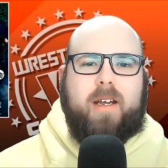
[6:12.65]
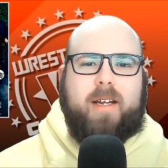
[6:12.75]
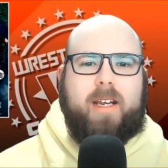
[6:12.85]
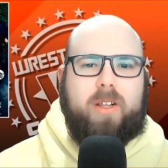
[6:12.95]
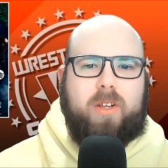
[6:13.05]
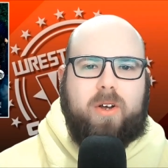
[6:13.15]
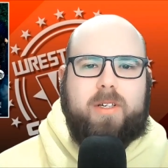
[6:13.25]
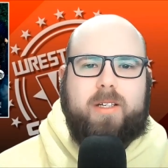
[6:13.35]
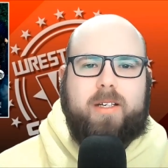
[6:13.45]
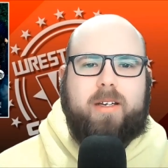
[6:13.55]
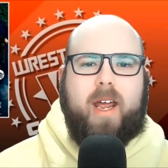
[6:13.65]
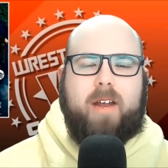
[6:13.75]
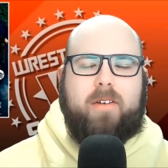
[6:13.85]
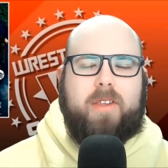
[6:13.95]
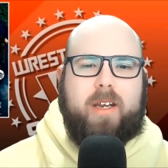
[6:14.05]
and key locks and
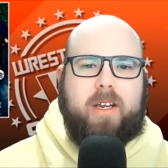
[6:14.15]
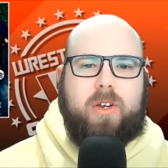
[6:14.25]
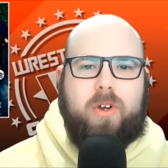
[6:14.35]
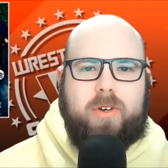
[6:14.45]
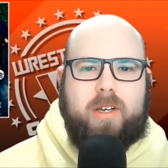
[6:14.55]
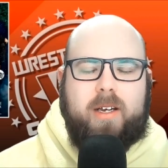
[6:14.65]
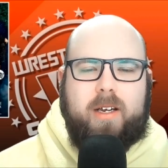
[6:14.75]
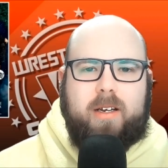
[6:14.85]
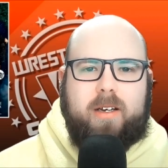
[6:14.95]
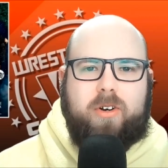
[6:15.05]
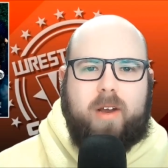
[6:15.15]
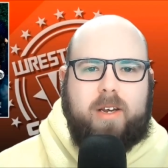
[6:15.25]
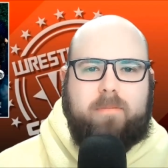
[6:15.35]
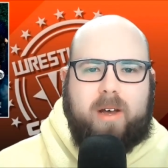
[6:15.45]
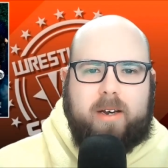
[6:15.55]
anything he could to try
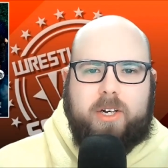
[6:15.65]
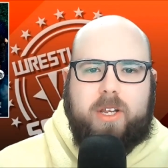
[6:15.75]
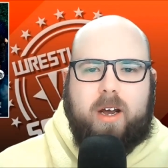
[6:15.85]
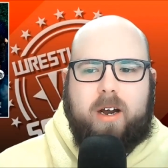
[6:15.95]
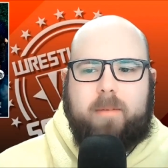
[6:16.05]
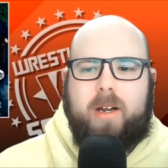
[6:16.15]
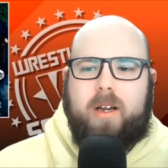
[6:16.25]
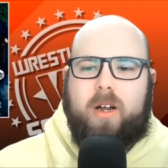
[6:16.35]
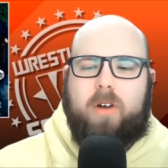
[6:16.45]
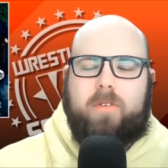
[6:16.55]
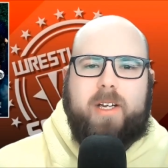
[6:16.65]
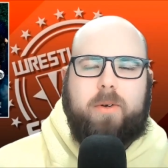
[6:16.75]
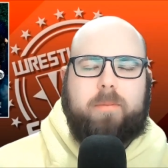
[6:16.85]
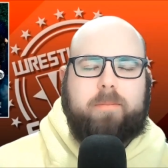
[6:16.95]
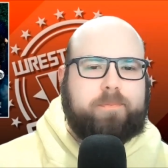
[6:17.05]
and punish the arm of
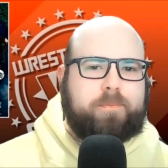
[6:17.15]
Dino.